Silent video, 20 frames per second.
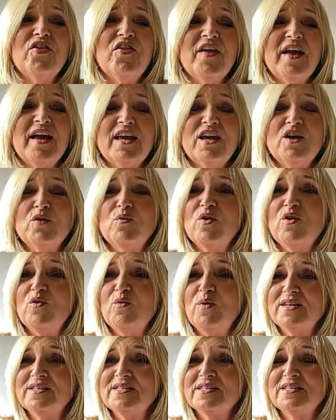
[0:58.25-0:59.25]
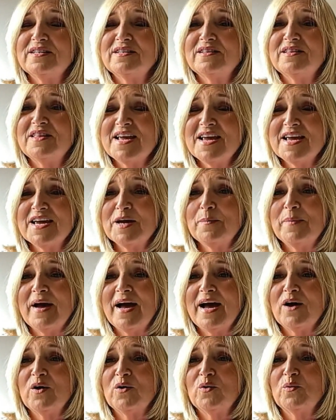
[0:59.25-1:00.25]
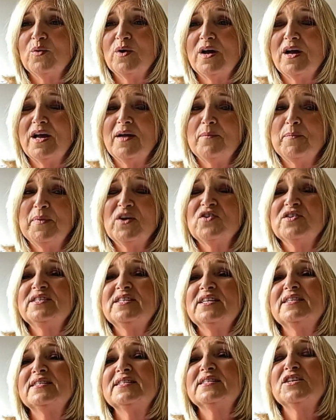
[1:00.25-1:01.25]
think you always think about, because it's